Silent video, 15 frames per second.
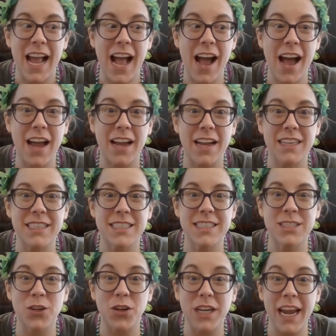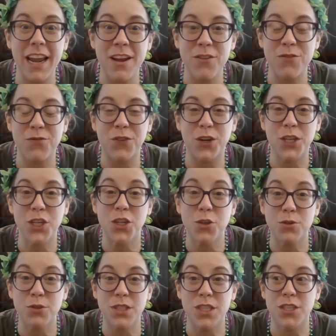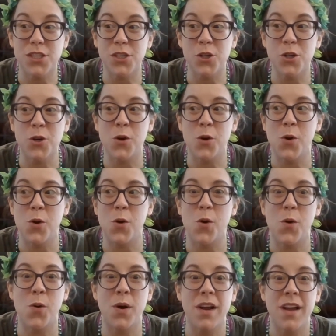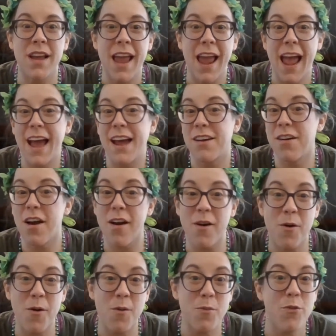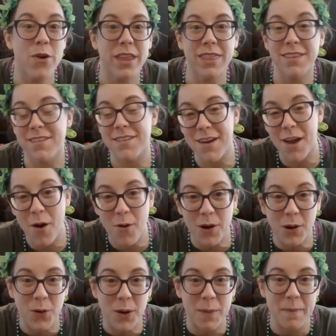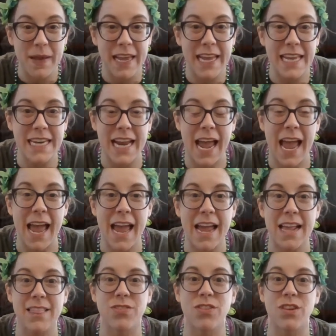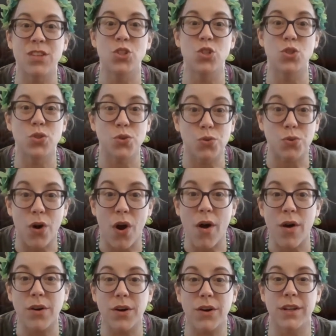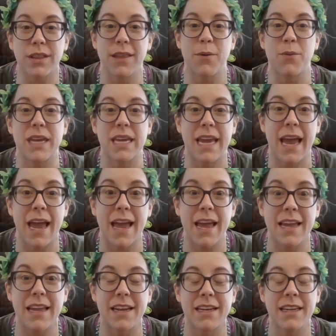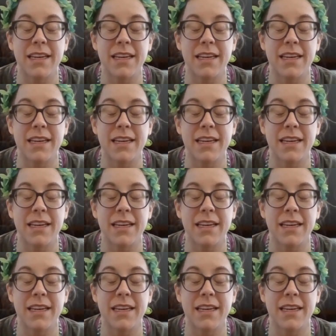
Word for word: uh, circuit for you to do at home with no equipment. And the stronger that we get,